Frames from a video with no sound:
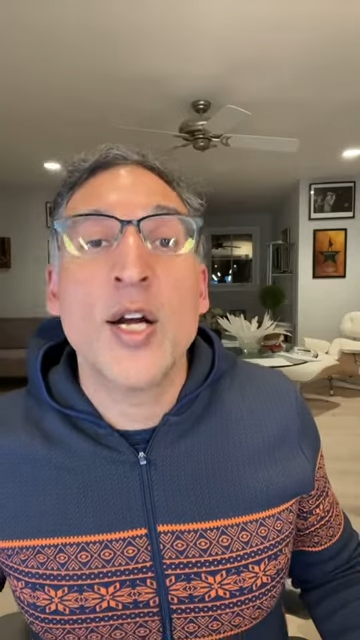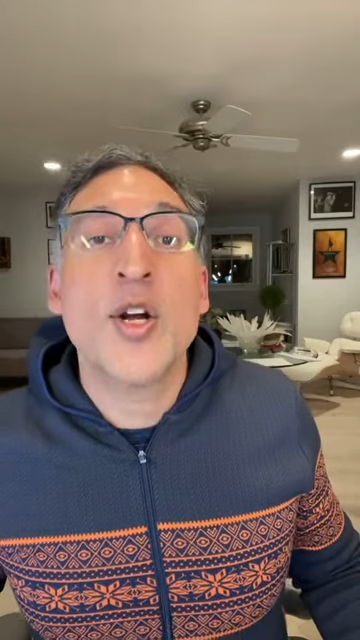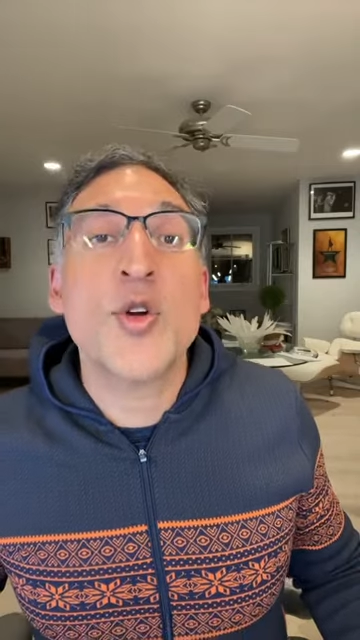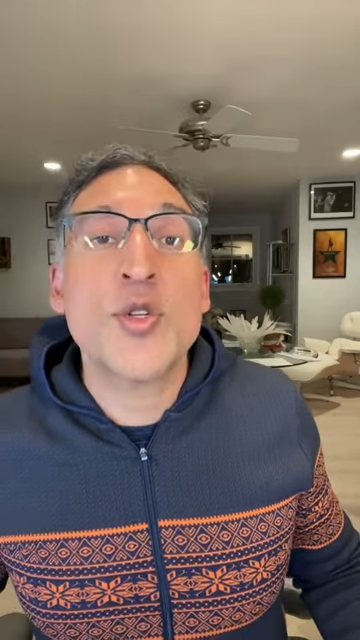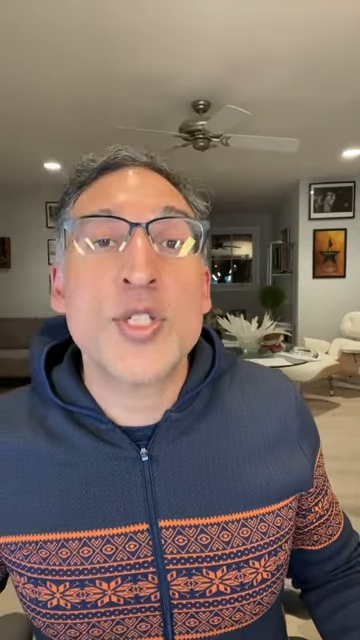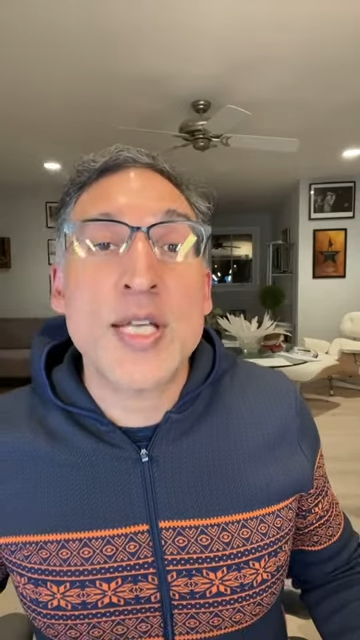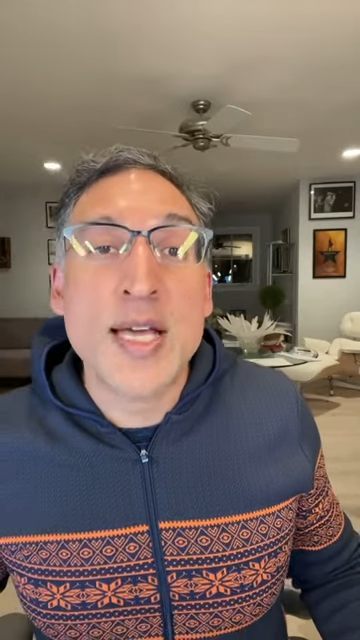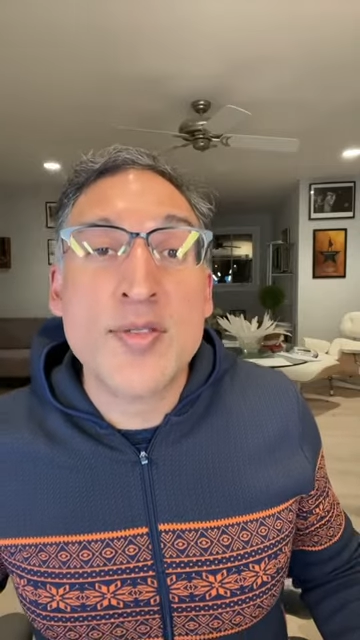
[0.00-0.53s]

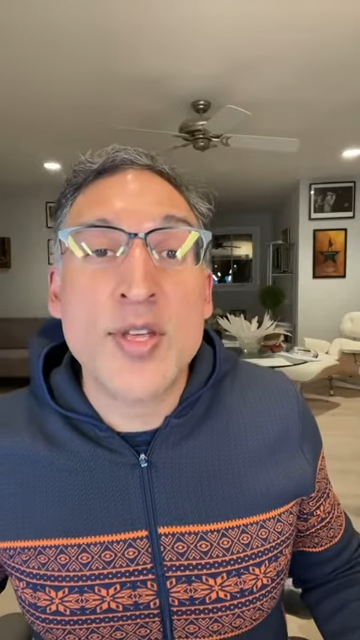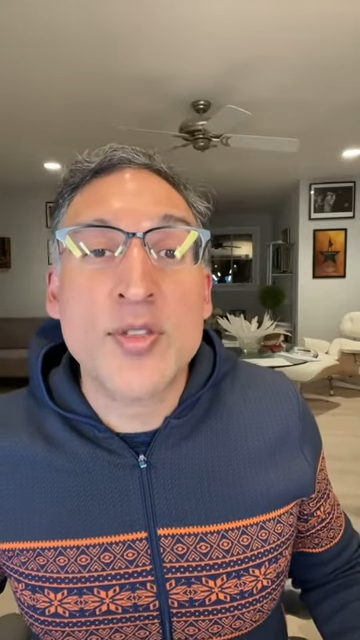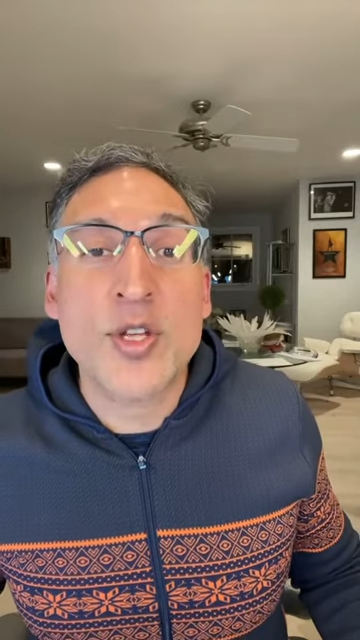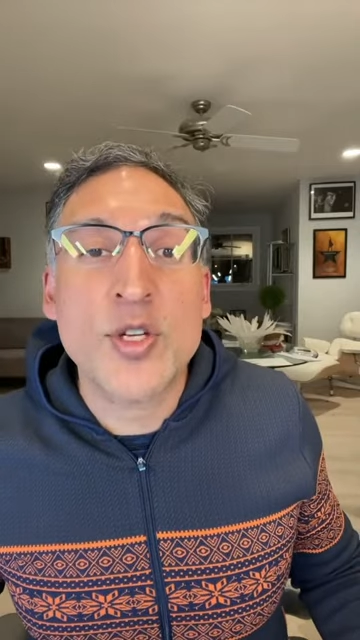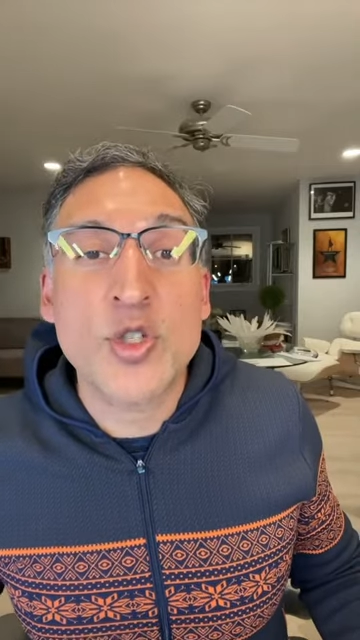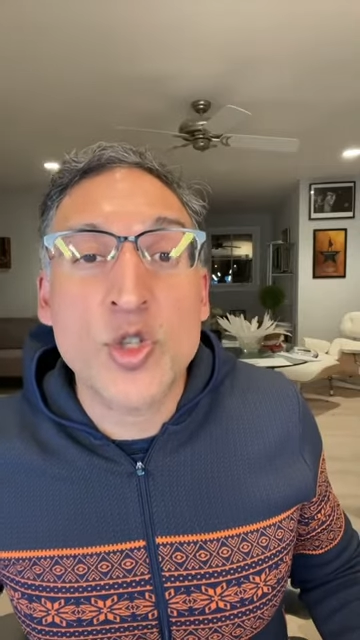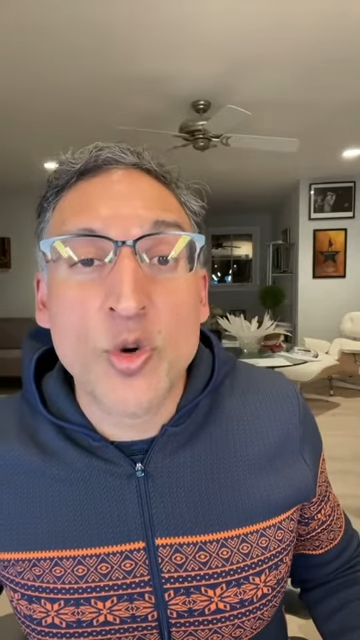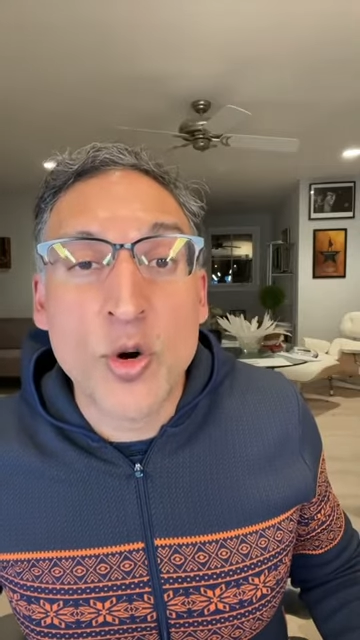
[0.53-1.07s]
who said that
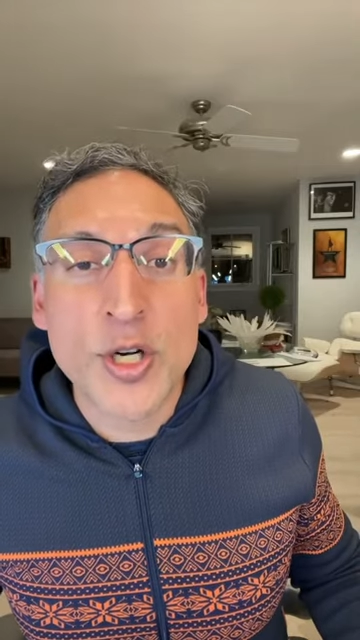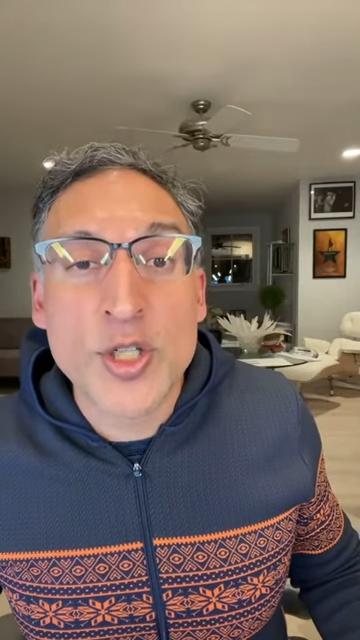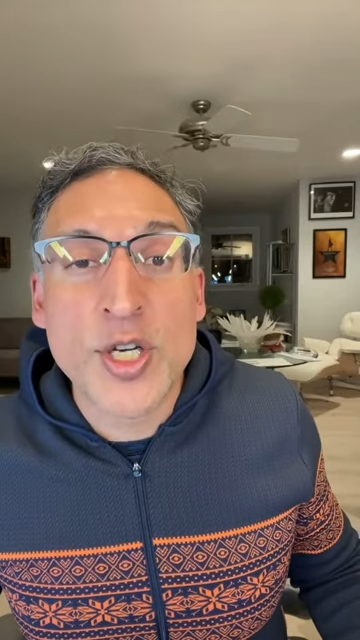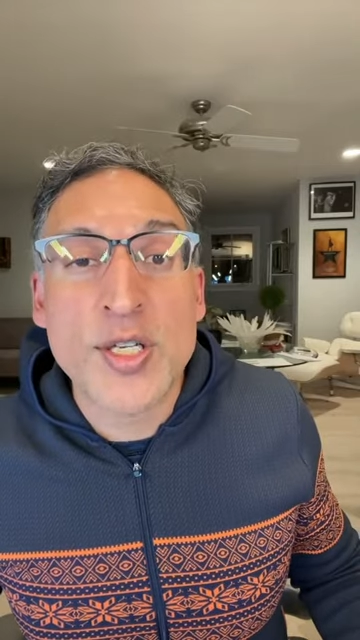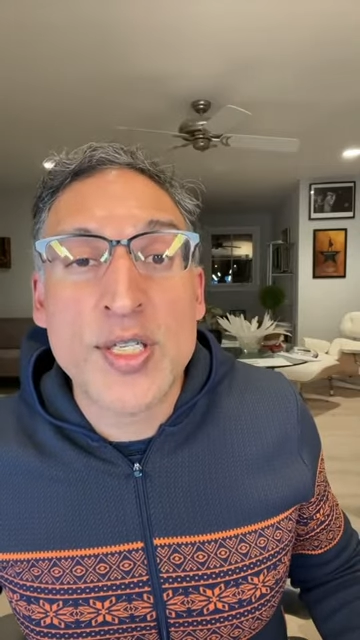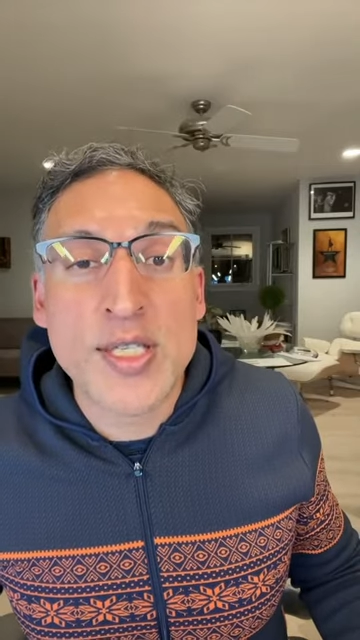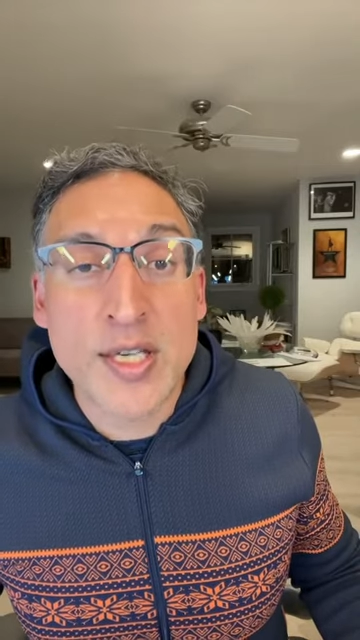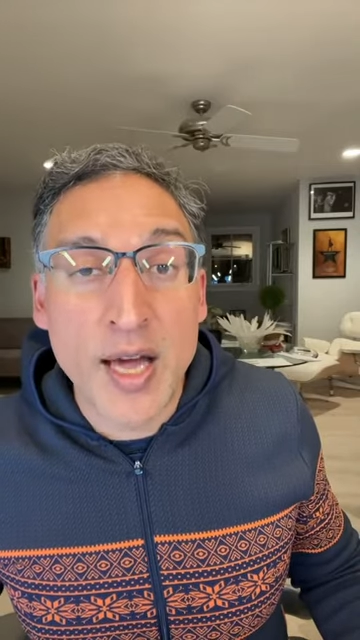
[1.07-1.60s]
the
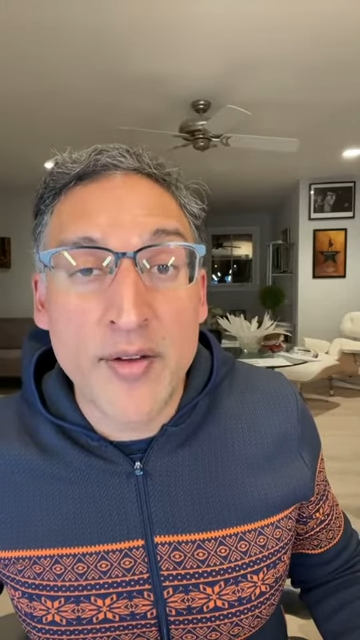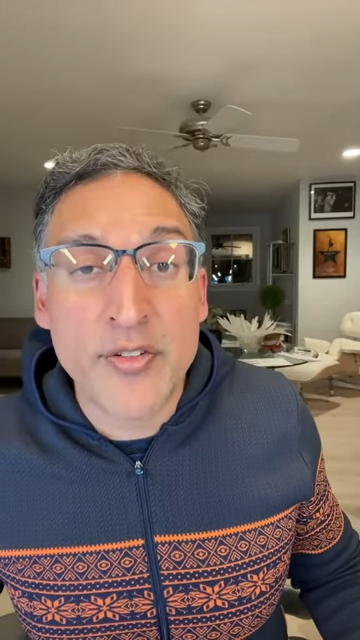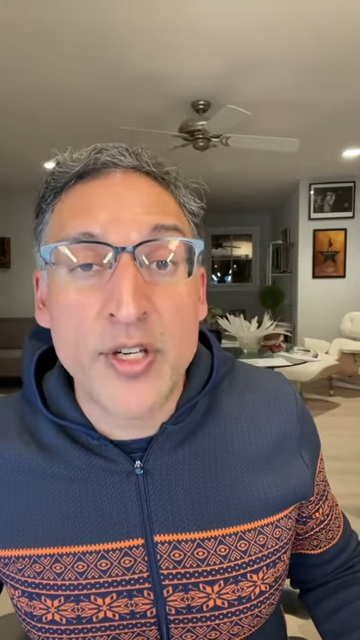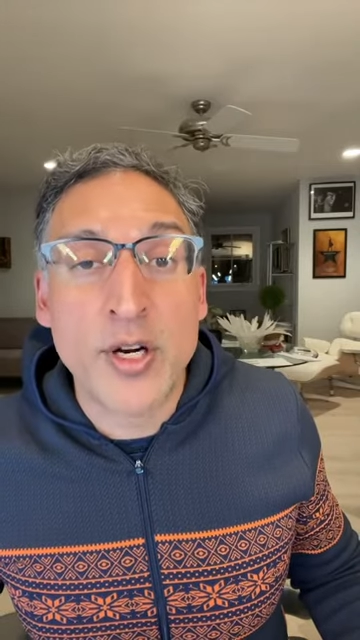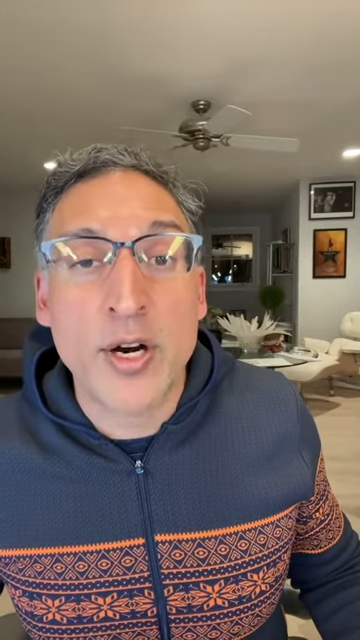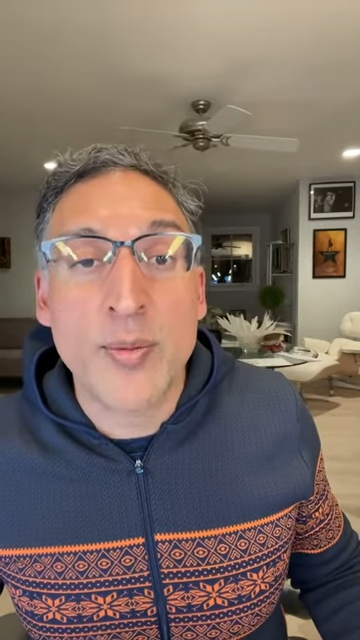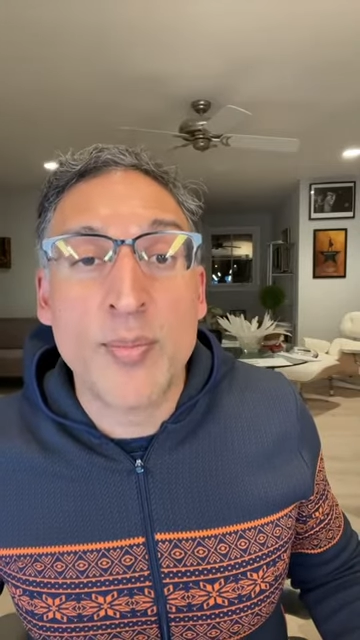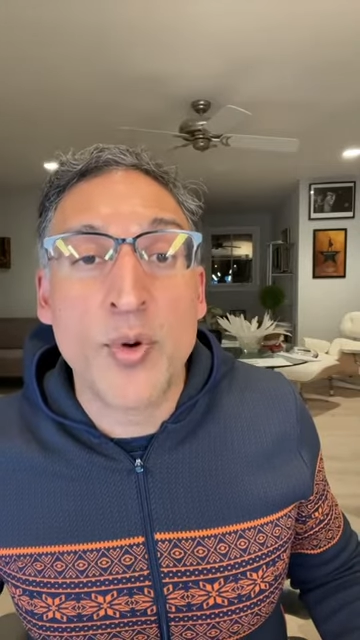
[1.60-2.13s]
Georgia
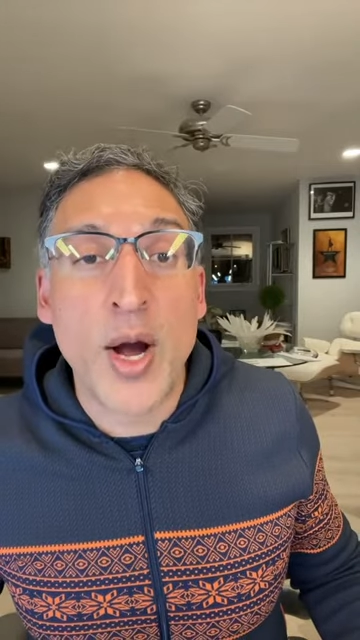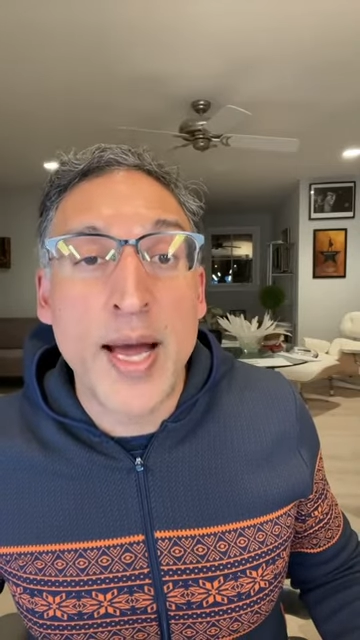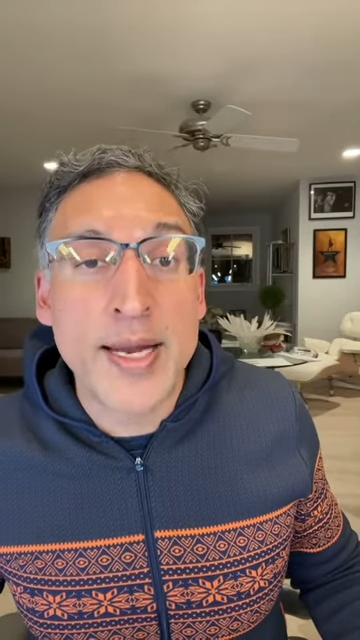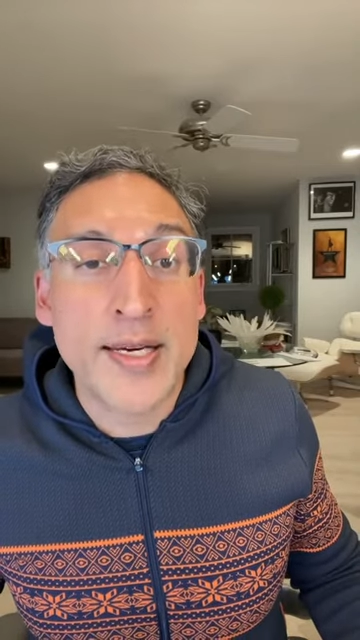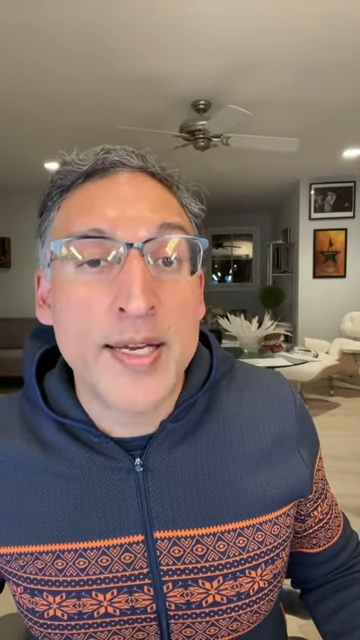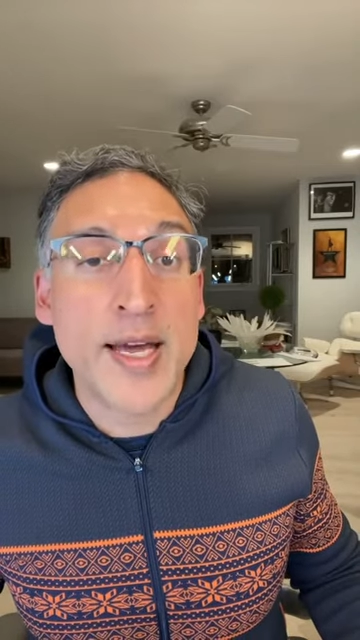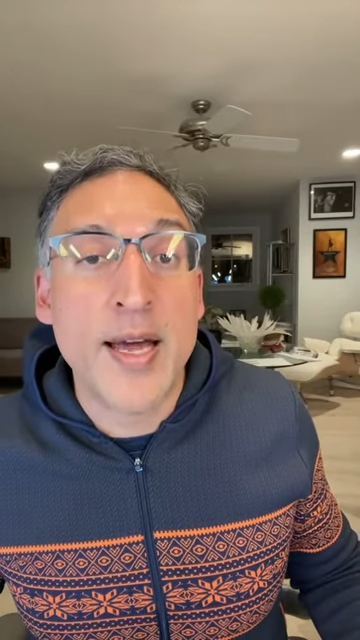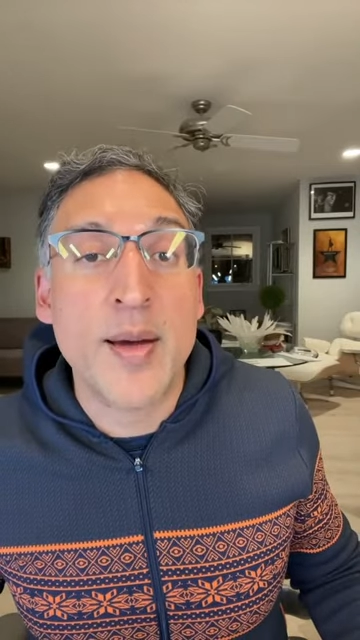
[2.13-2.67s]
governor,
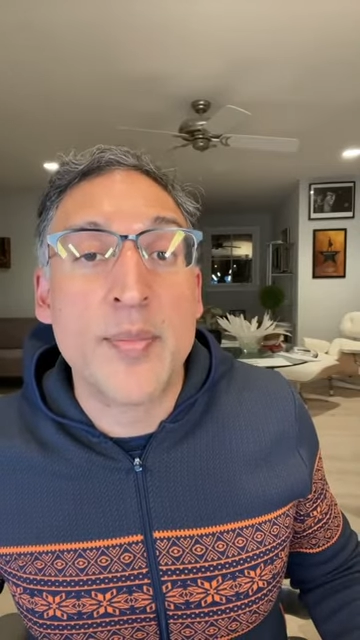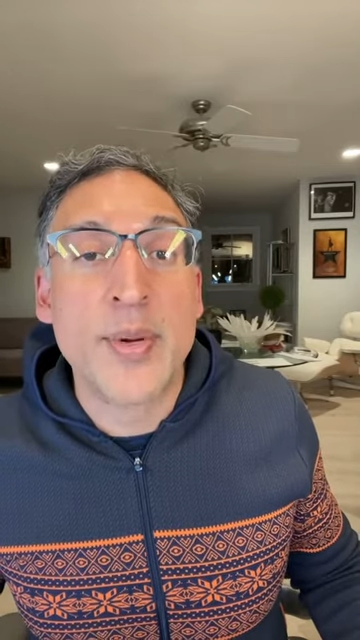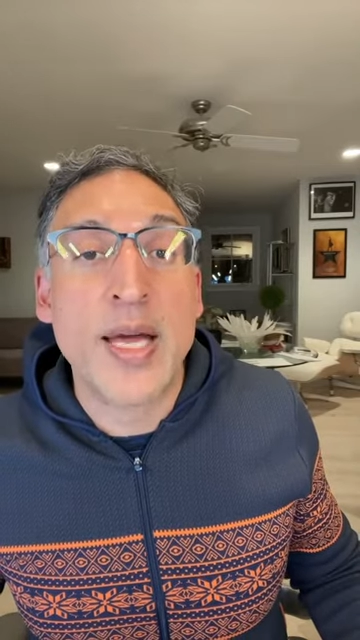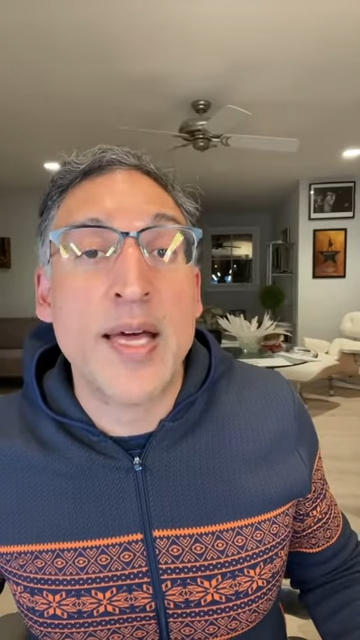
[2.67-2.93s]
Brian Kemp,